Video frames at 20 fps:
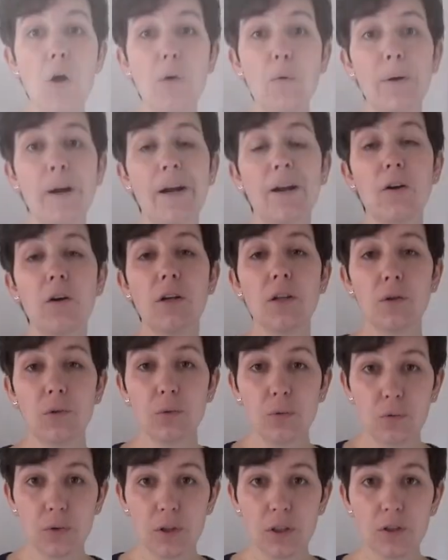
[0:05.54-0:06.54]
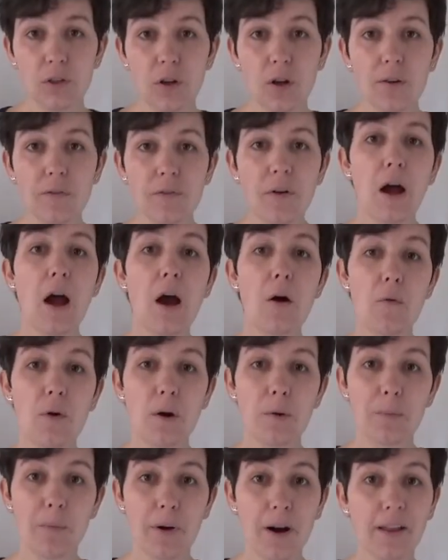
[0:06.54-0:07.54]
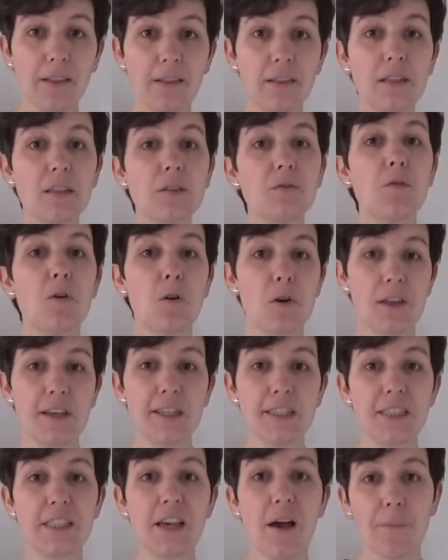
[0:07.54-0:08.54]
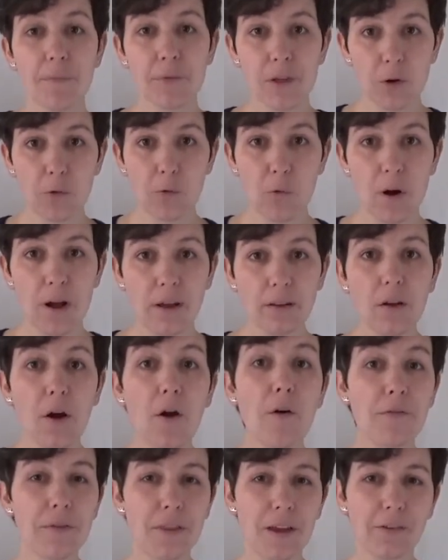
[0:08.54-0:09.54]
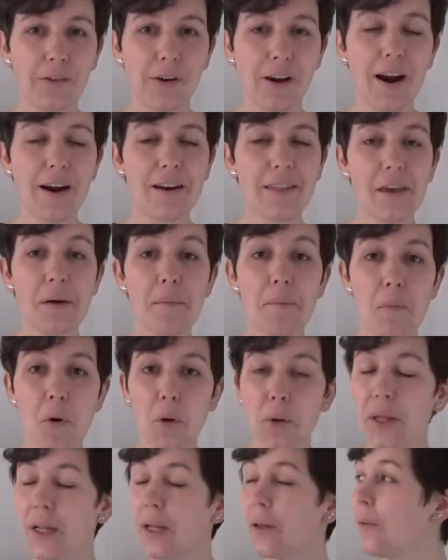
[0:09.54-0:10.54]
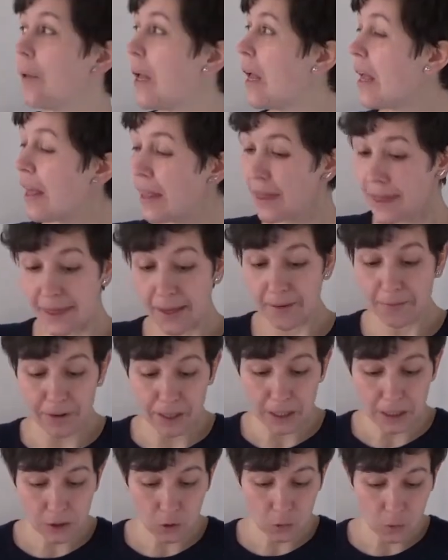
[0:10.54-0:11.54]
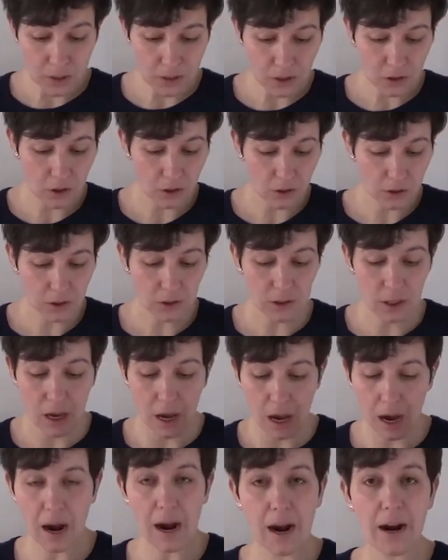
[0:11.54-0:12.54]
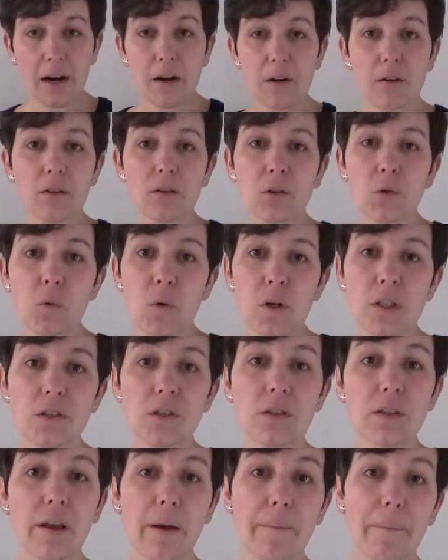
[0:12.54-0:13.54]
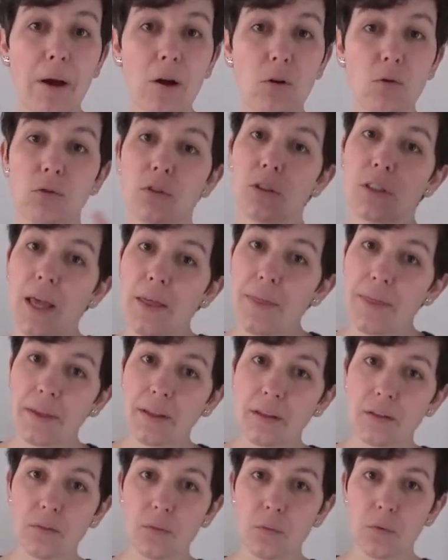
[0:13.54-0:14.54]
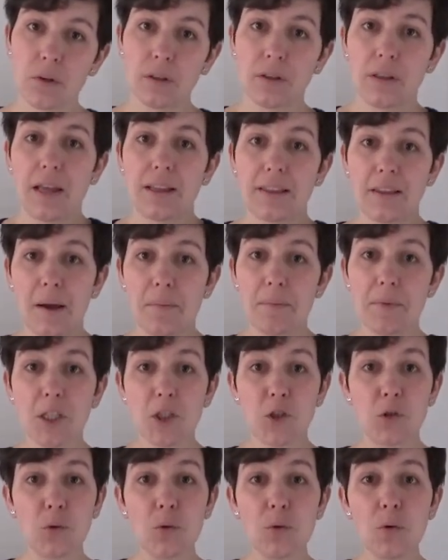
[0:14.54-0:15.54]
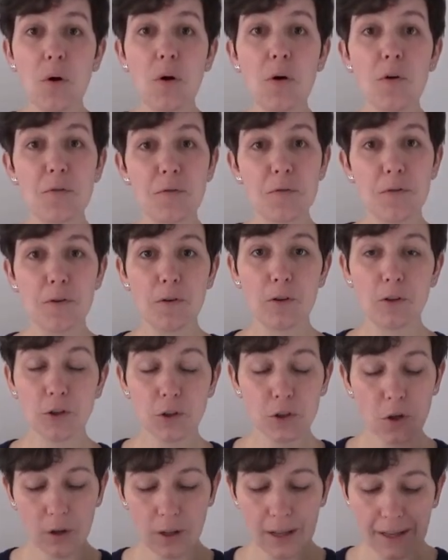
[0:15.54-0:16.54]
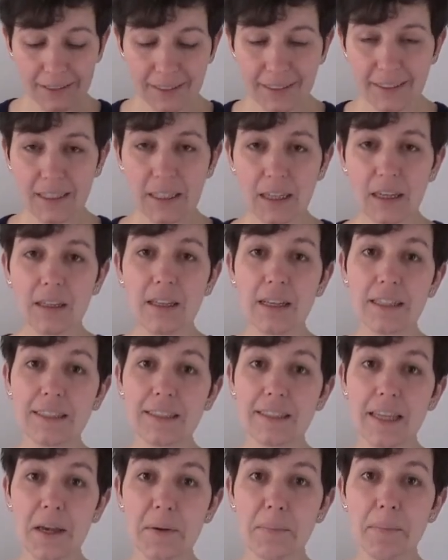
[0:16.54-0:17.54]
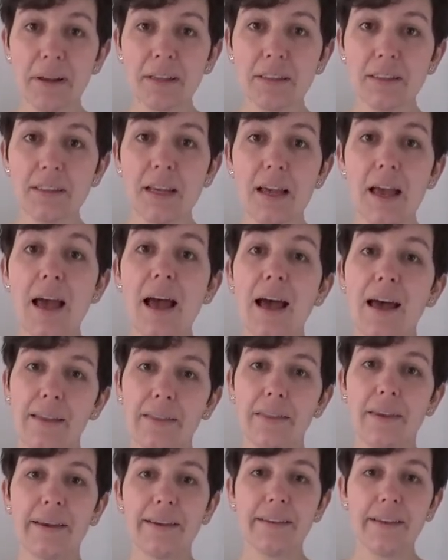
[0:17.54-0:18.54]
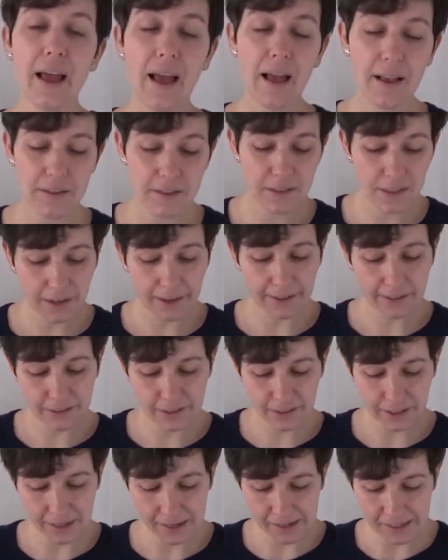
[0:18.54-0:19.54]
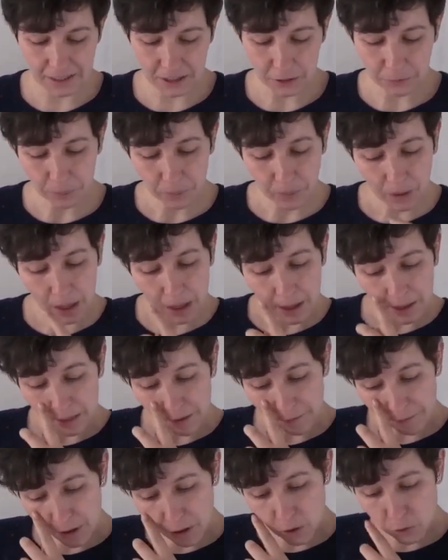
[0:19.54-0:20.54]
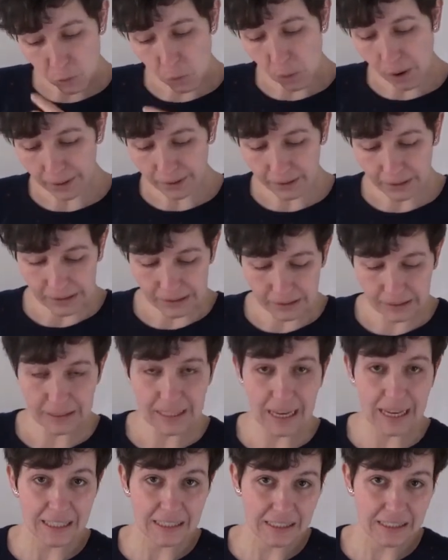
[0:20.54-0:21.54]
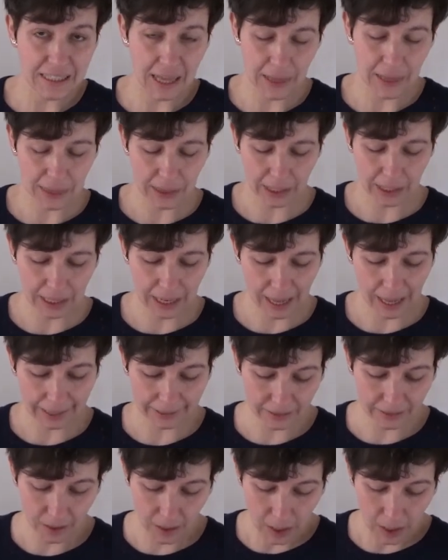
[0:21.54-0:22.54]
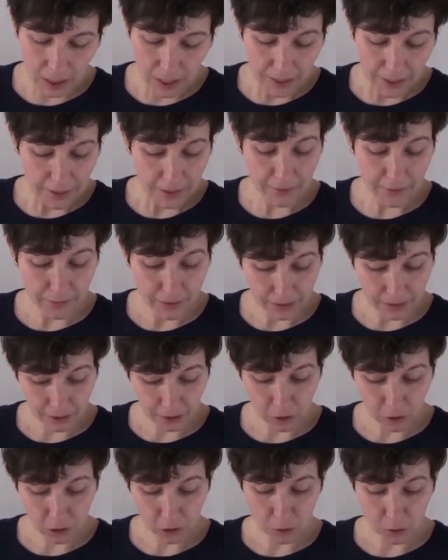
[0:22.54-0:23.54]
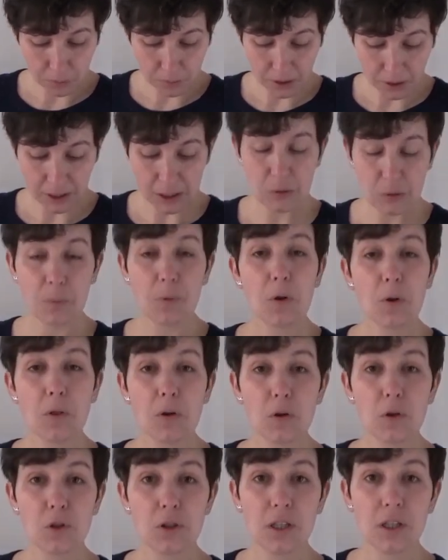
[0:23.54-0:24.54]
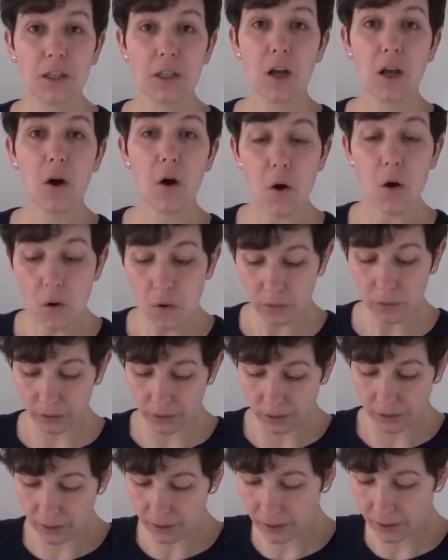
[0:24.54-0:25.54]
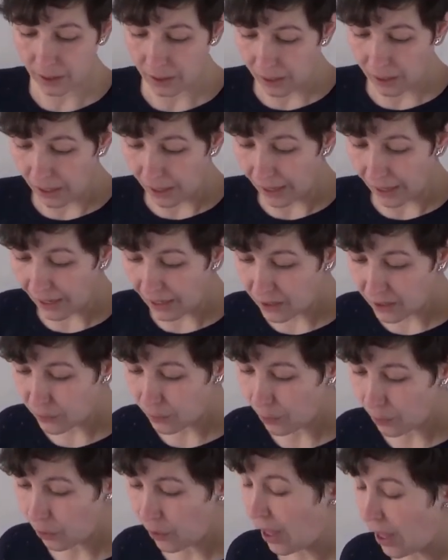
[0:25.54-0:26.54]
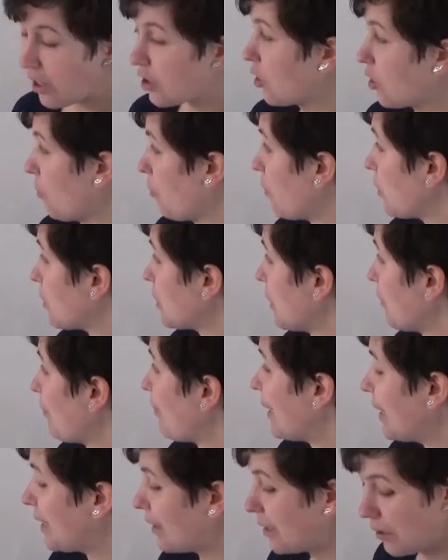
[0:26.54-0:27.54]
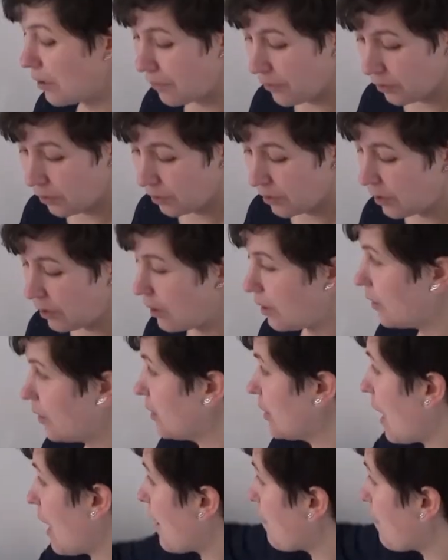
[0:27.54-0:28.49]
we're going to resolve our practice for this chapter 1 of the Ricardan model. The first questions are questions about something that can be true or false. So let's see the statements and then answer its case. The first one is telling something like, if an economy is producing on its production possibility frontiers, I